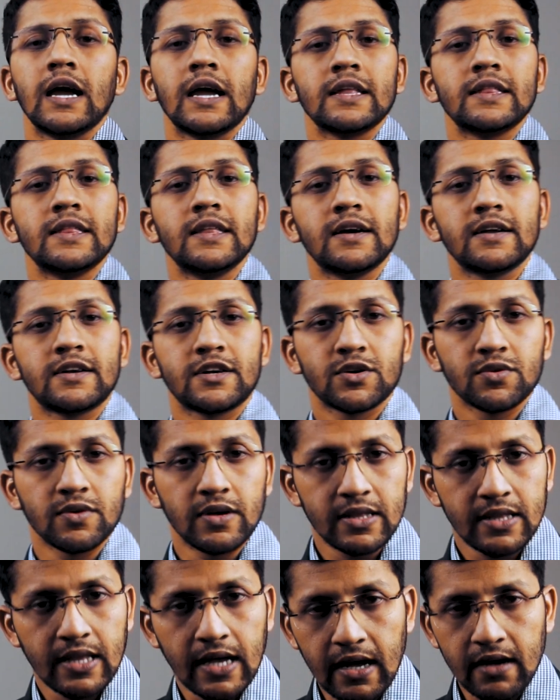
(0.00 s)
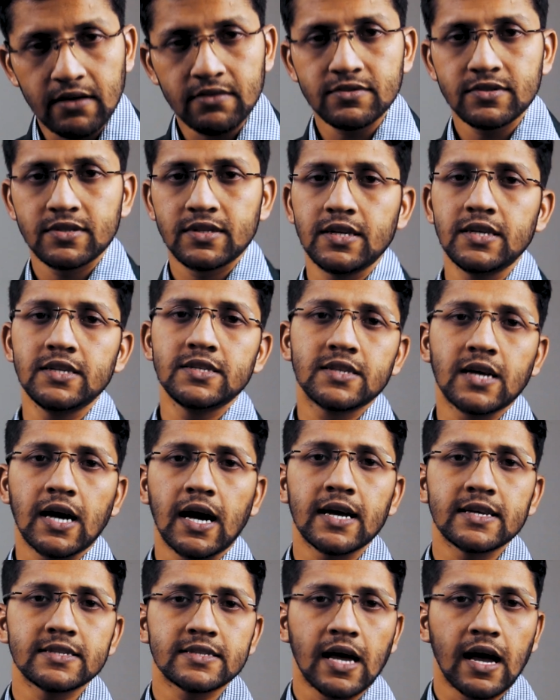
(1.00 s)
In the 12th house, these
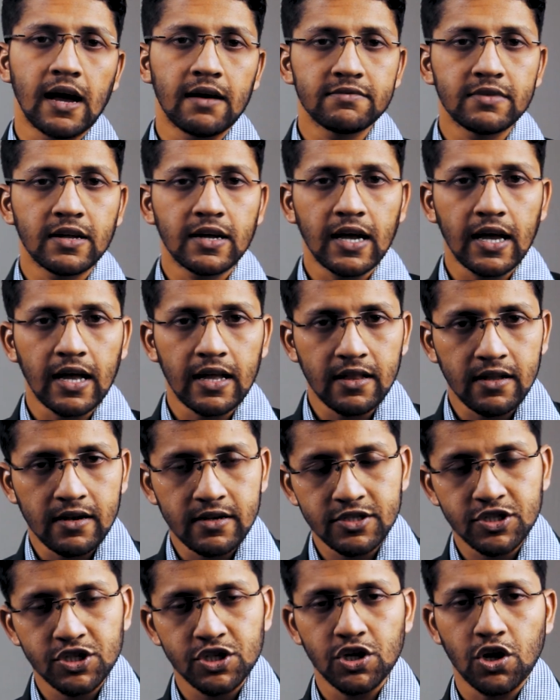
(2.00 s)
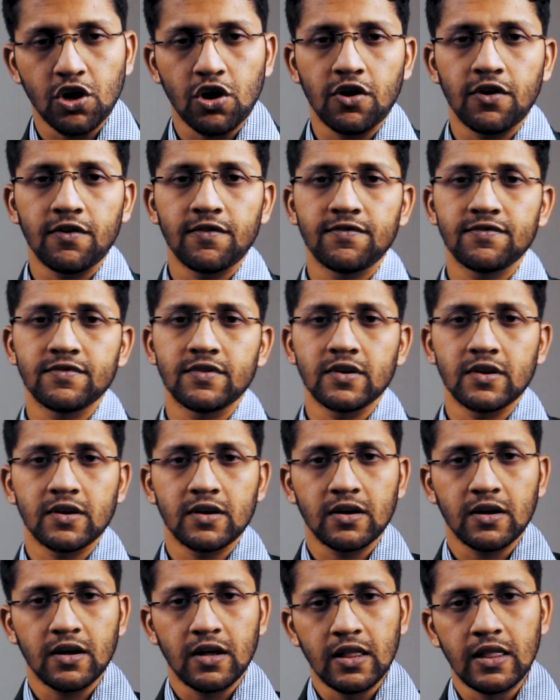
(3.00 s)
guys have the energy of
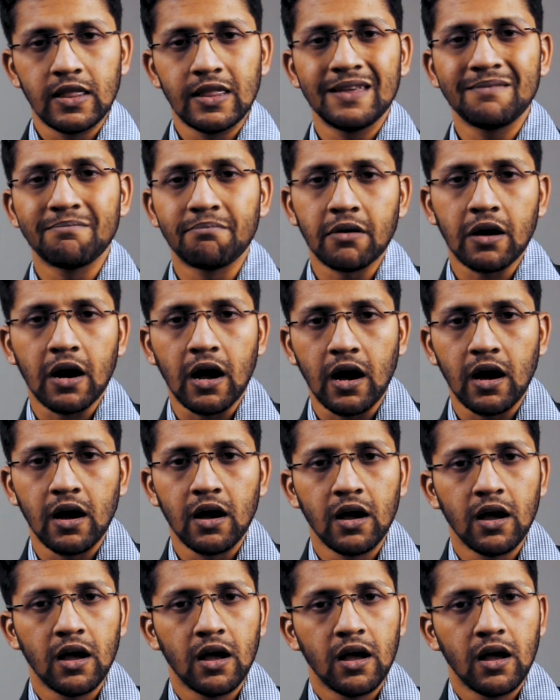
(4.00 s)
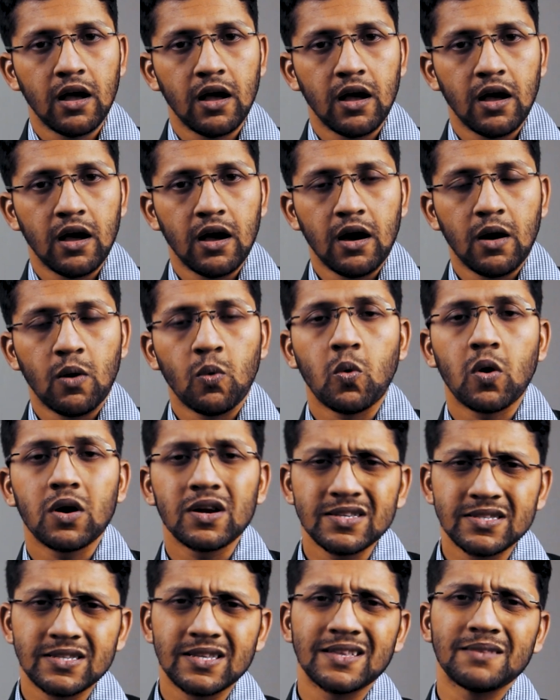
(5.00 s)
the Libra. What
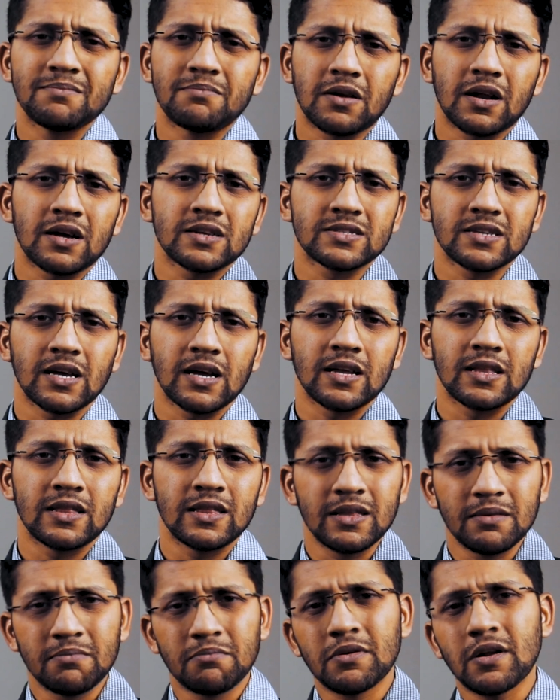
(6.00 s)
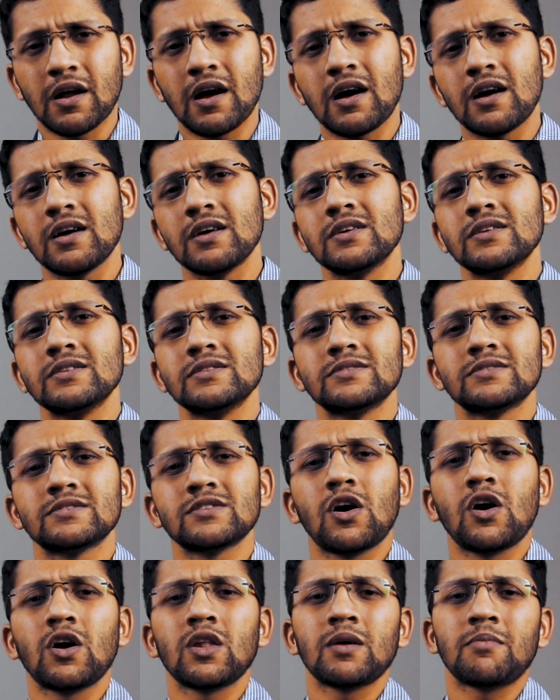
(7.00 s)
is Libra sign? Libra is
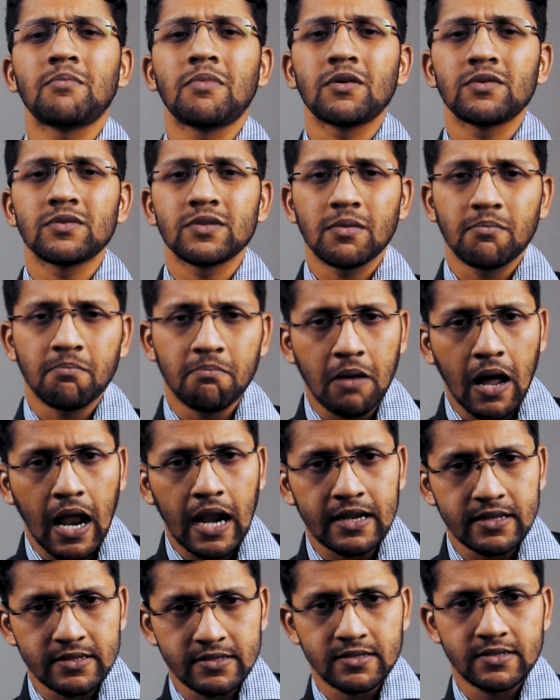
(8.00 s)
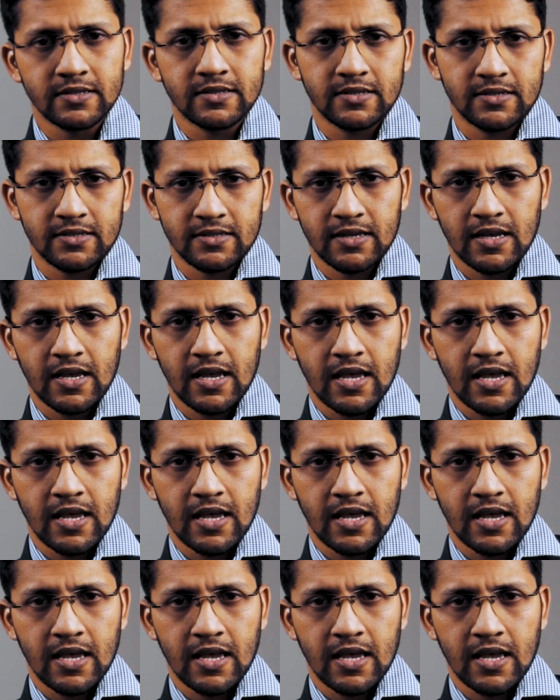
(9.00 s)
all about the balance.